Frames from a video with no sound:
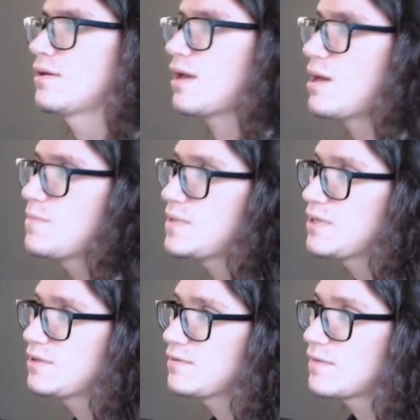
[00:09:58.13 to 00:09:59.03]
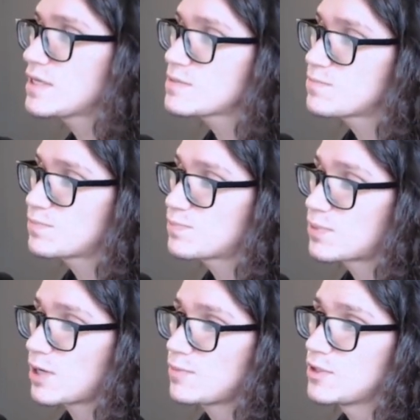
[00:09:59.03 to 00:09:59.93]
I mean, that's
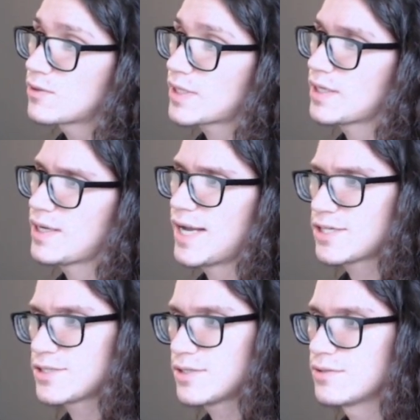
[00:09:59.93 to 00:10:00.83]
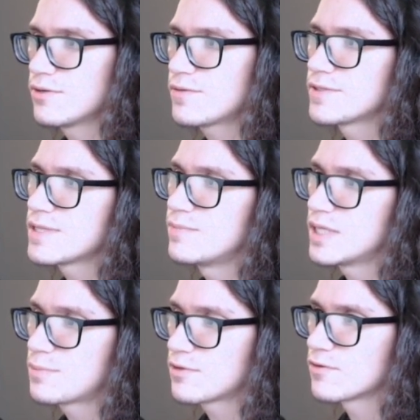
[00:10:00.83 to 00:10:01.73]
probably okay. I actually don't know if there's a
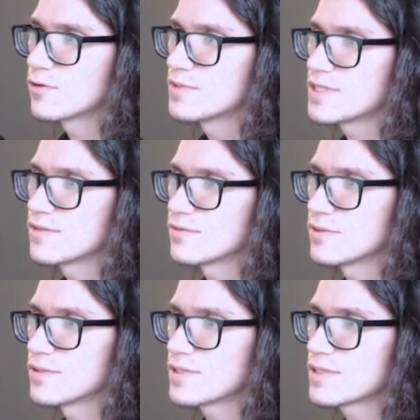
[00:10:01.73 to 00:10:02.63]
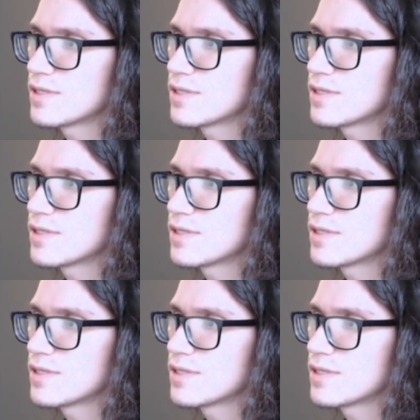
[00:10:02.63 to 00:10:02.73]
big performance difference.